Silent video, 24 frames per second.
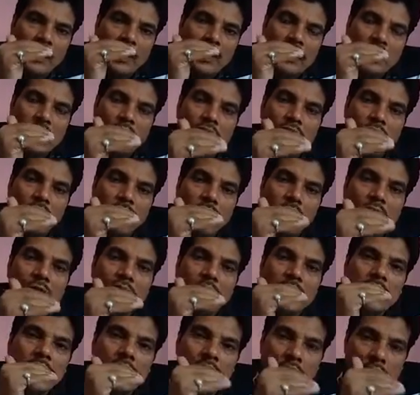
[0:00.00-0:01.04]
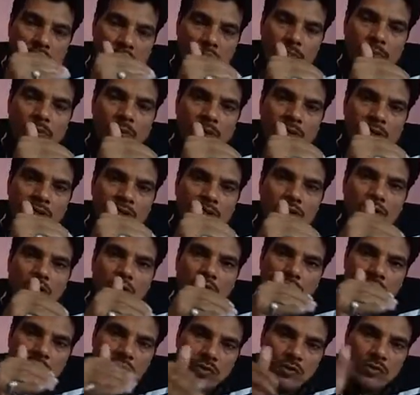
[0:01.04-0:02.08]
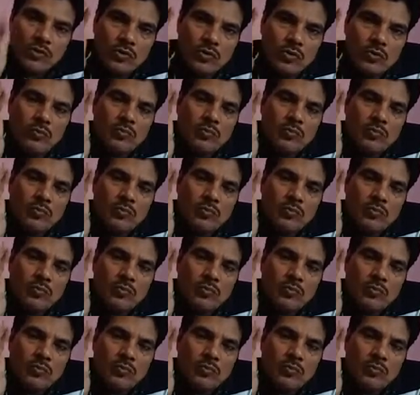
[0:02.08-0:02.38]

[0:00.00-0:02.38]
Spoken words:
can always help us to